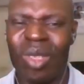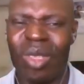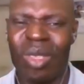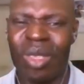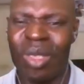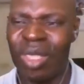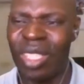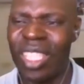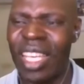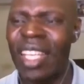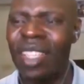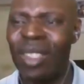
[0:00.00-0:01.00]
those
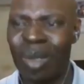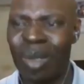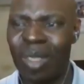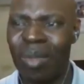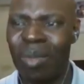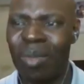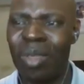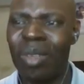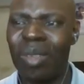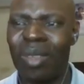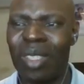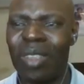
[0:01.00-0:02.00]
scenarios,
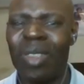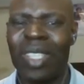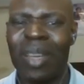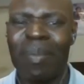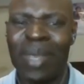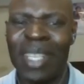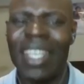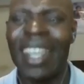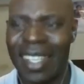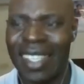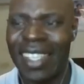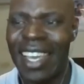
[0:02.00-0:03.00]
because they're
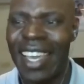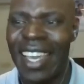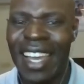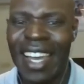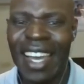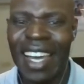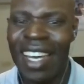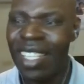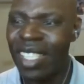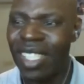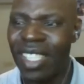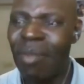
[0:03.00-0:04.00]
players.
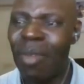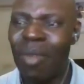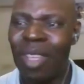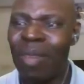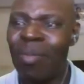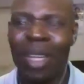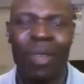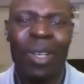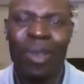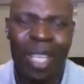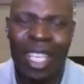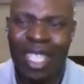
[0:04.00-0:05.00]
Some of them might
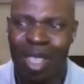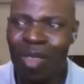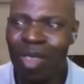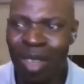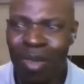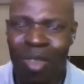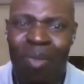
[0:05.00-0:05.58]
want to get even for